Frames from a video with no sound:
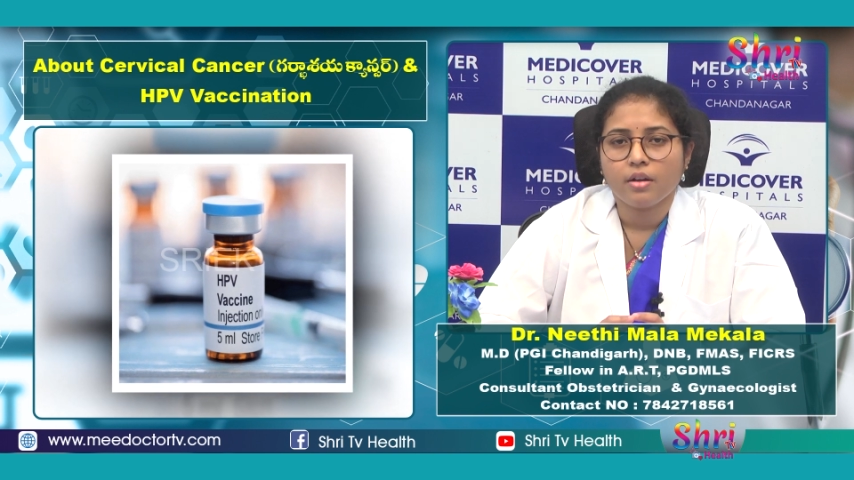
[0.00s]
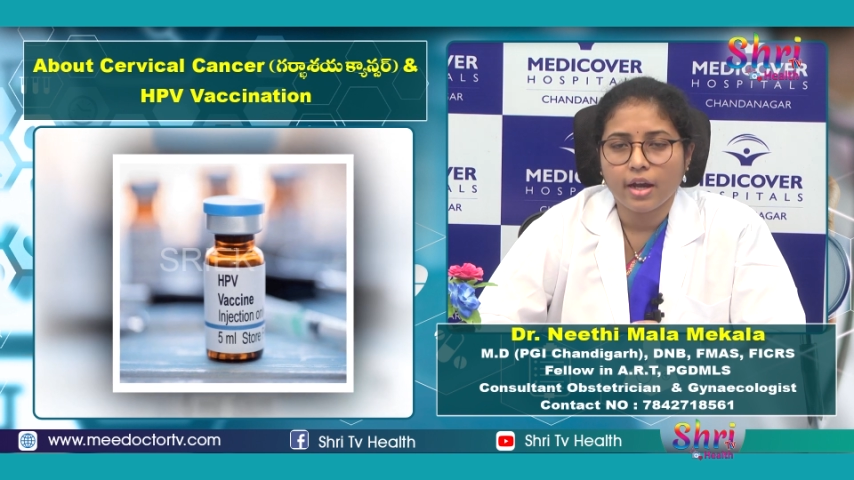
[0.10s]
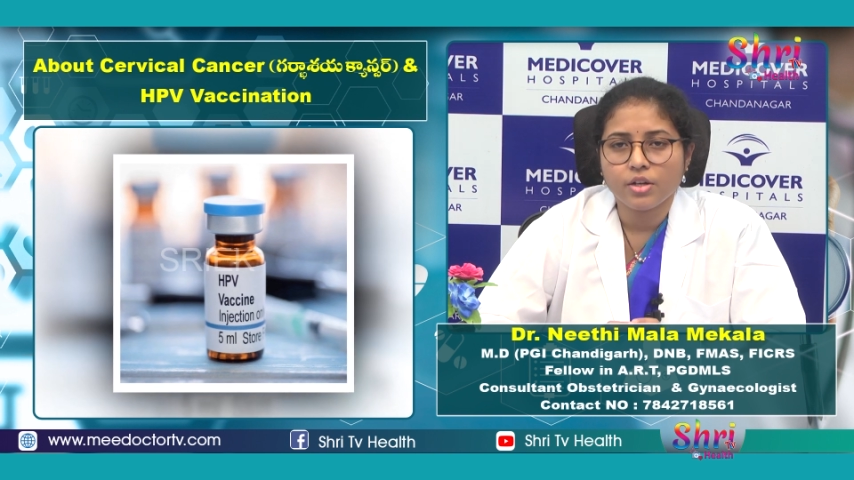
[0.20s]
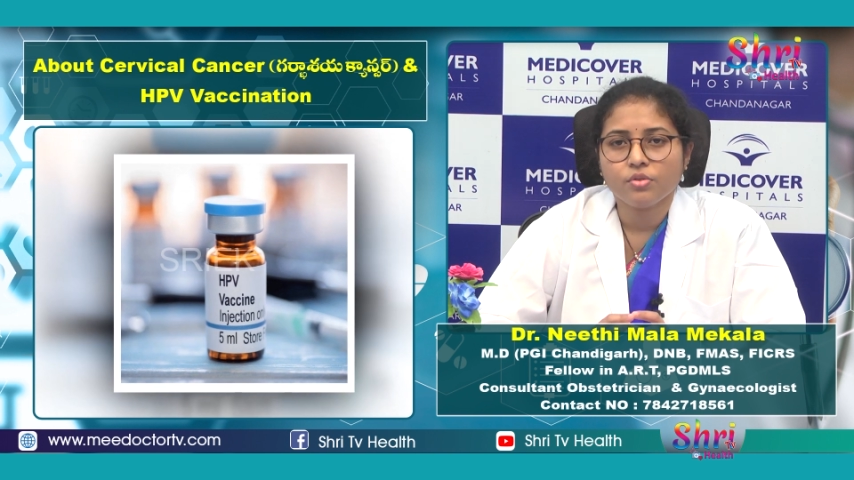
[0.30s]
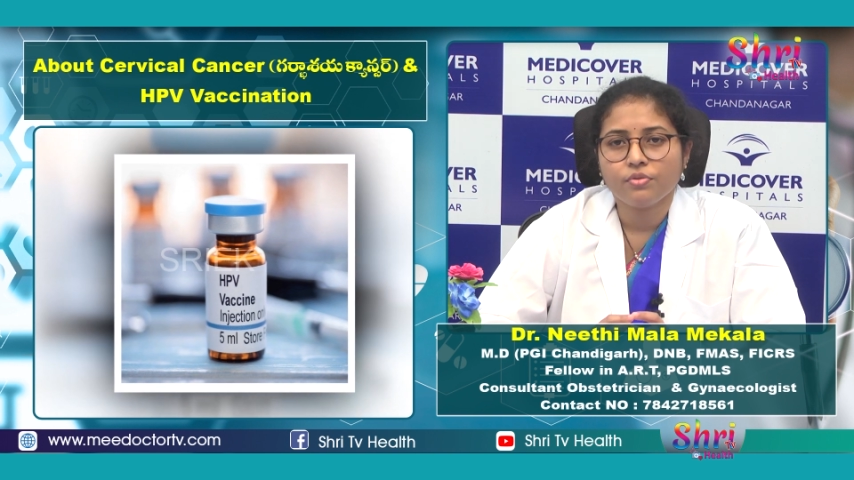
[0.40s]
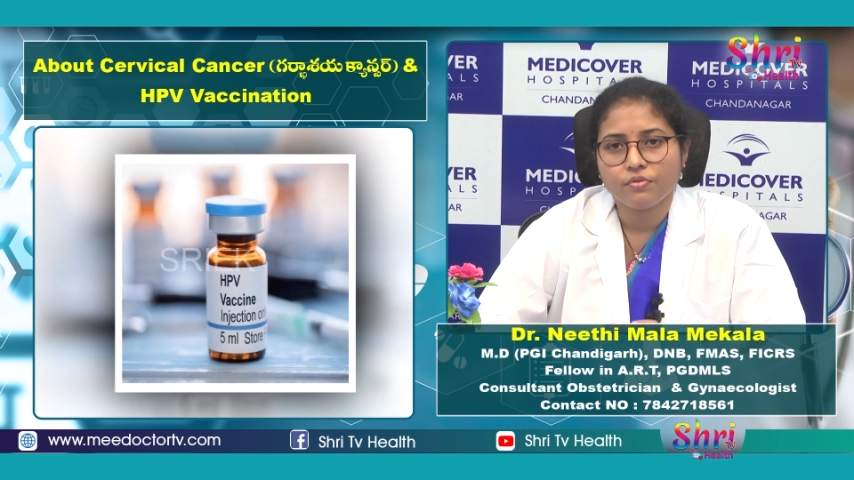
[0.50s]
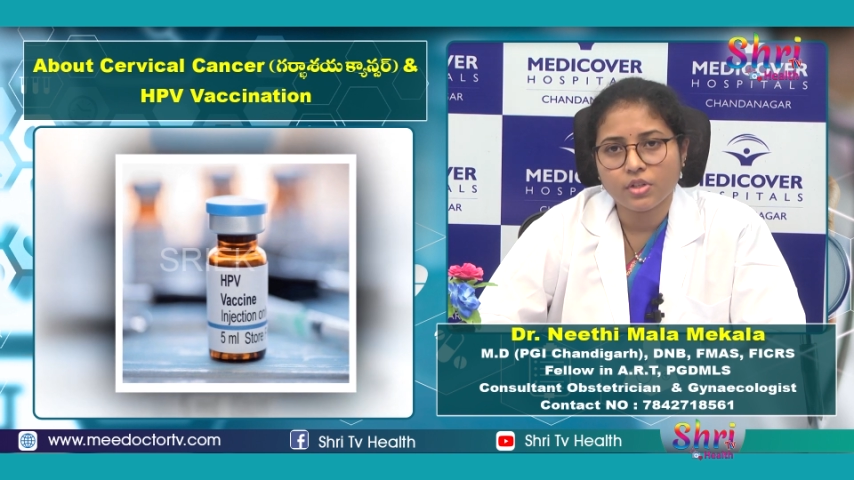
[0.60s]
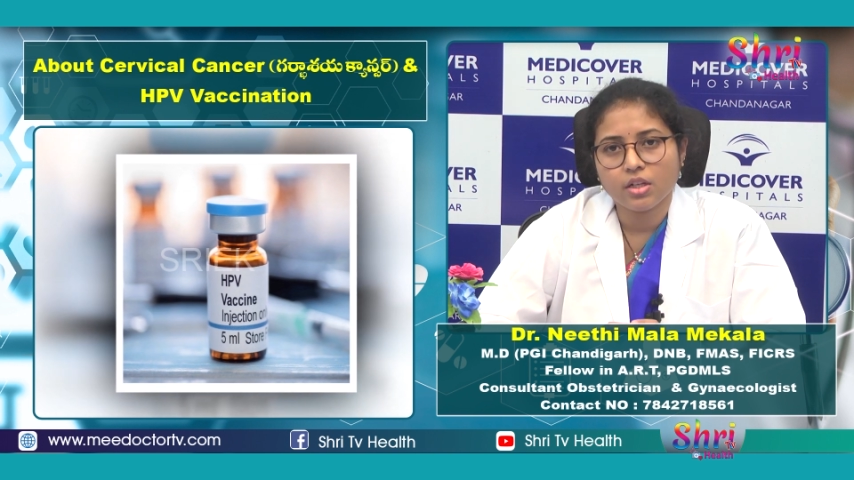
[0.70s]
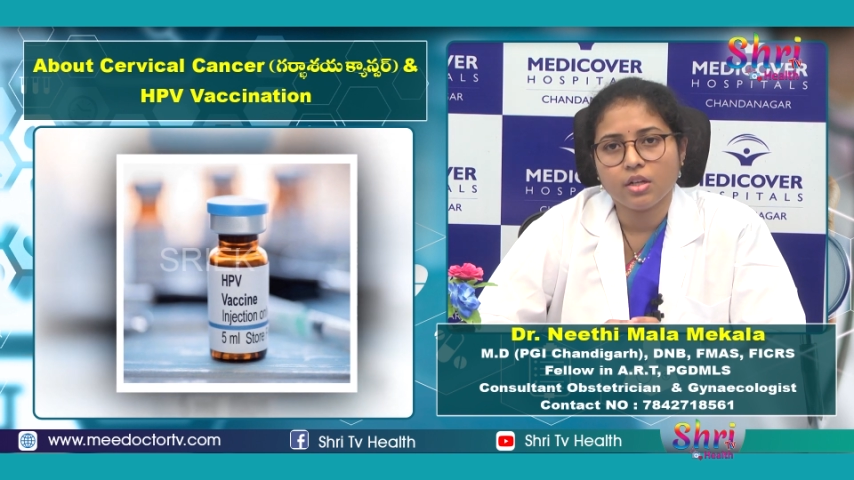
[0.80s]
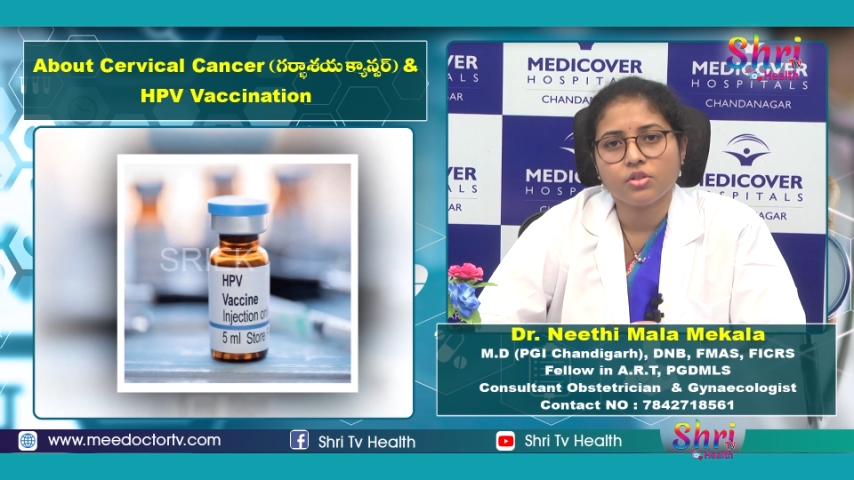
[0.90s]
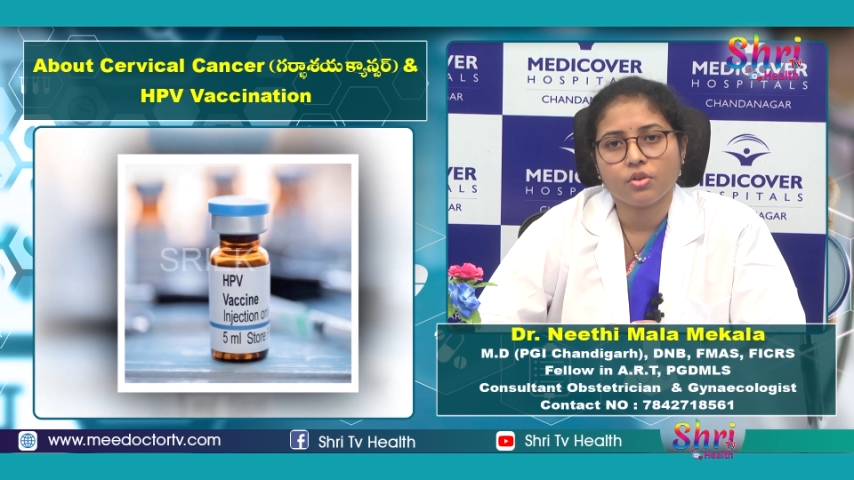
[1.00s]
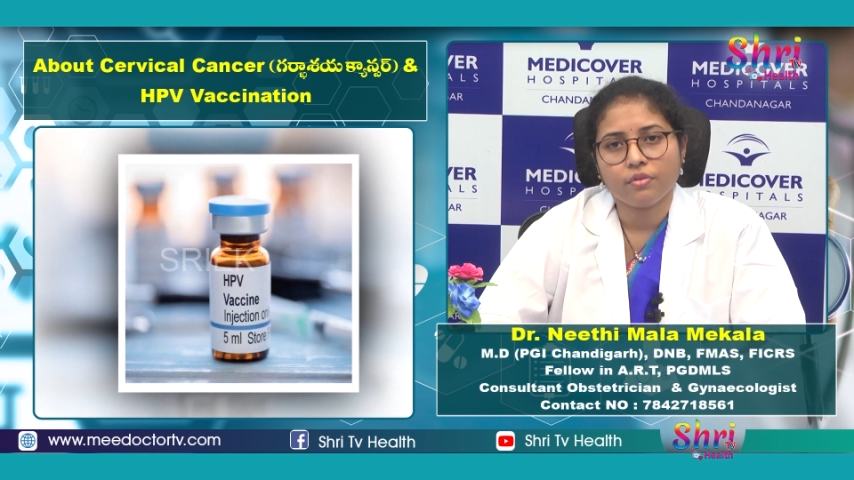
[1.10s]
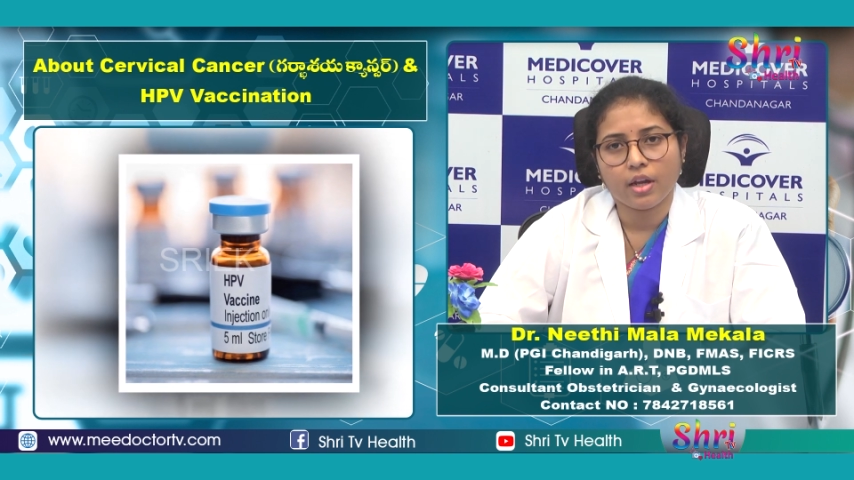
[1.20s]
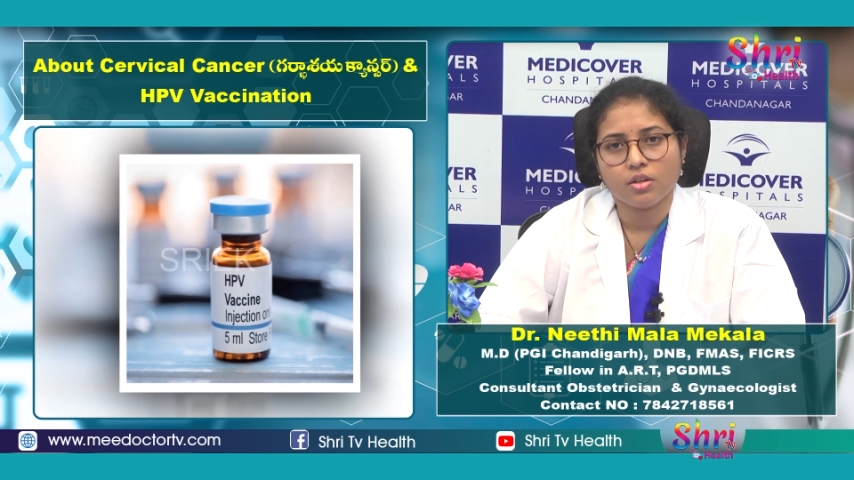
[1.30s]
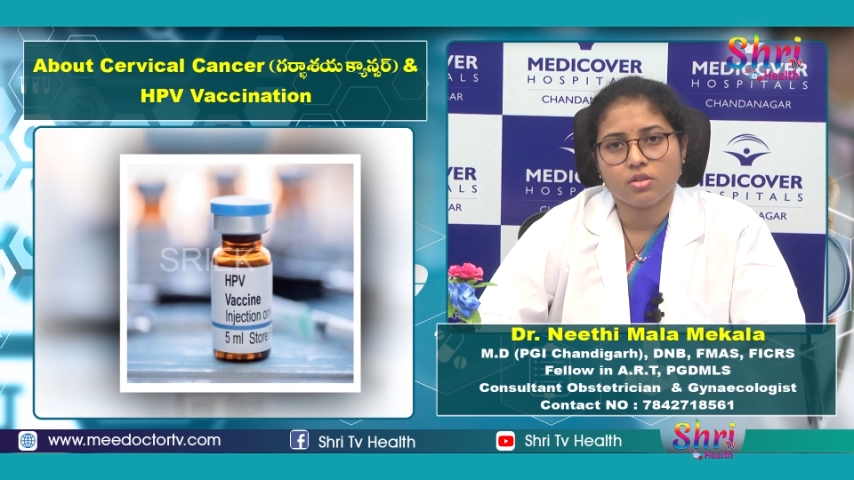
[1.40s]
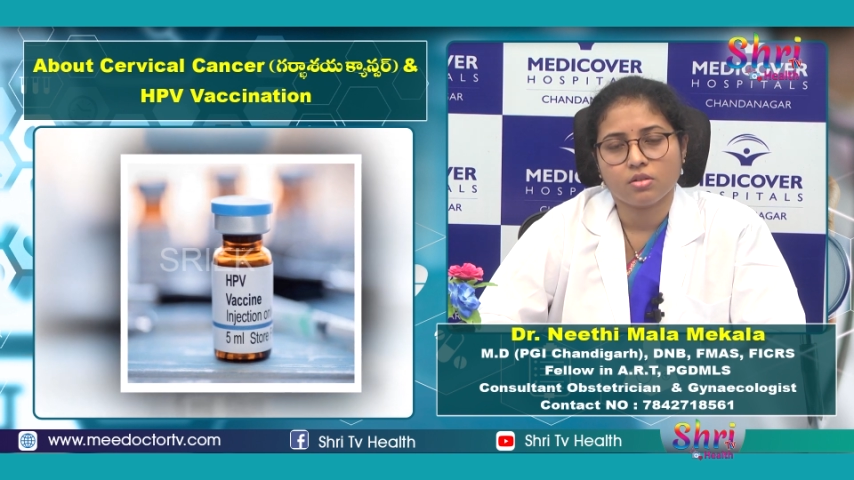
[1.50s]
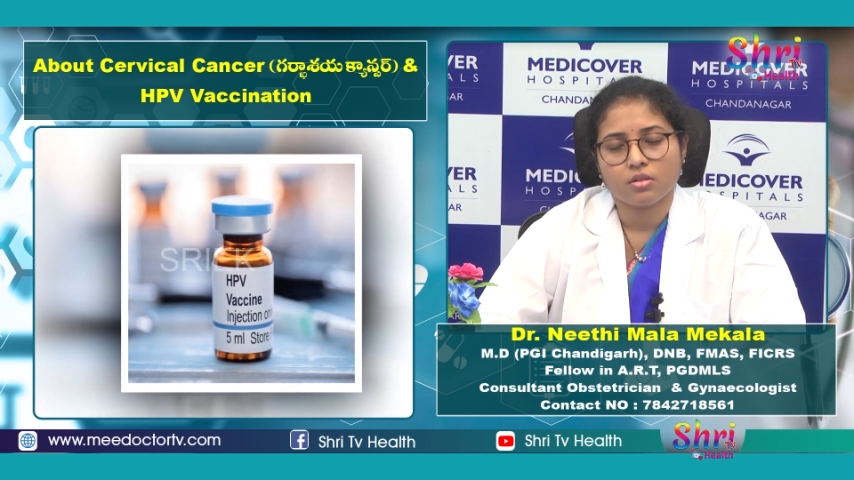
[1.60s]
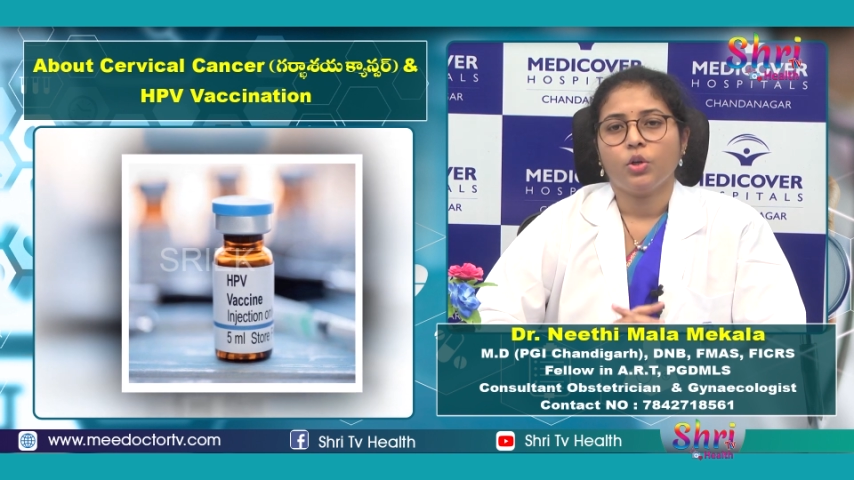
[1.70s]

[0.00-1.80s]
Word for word: 9 to 15 years of age.